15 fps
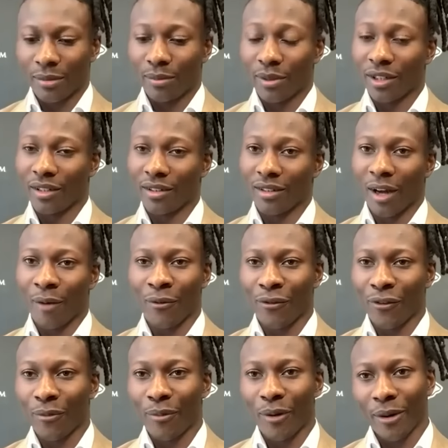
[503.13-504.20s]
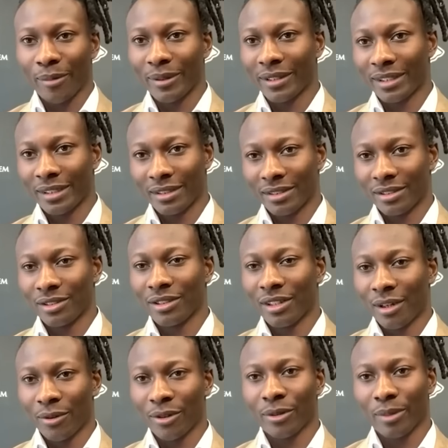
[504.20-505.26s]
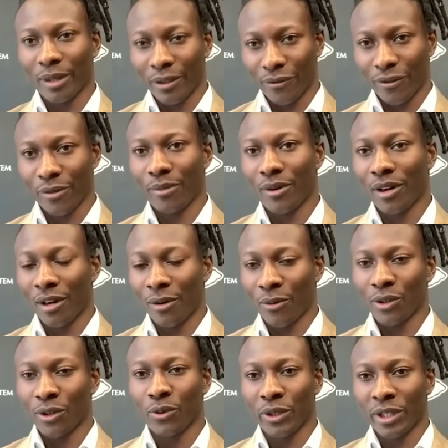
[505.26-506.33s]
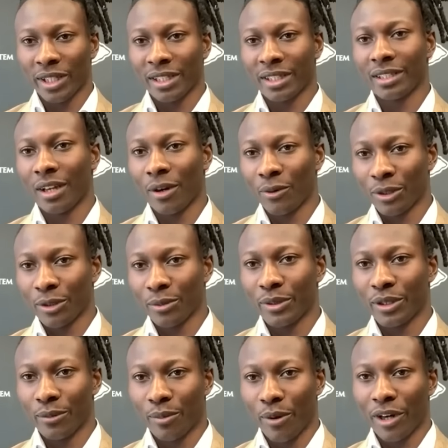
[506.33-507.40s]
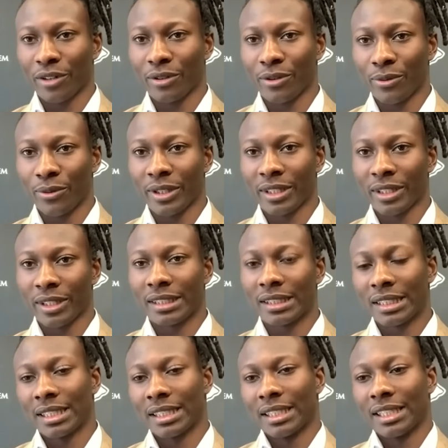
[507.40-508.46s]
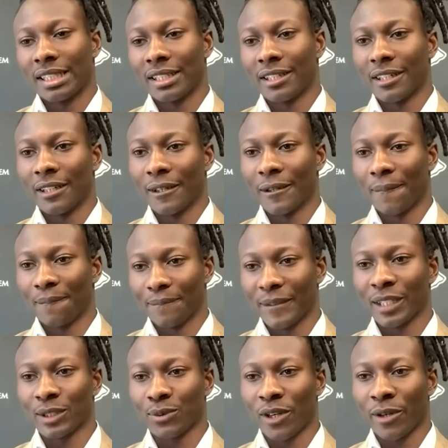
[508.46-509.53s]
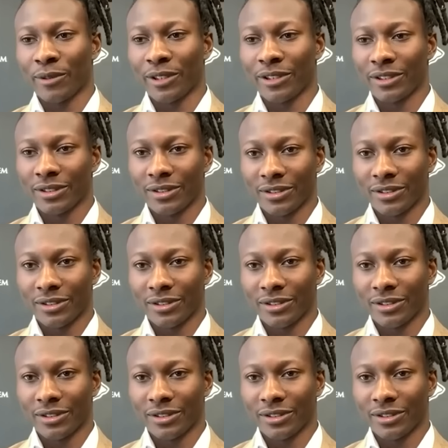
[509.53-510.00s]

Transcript: But I'm a football player. You know, I want to play football. I want to win. I want to be a part of the winning, and uh, that's why I'm here.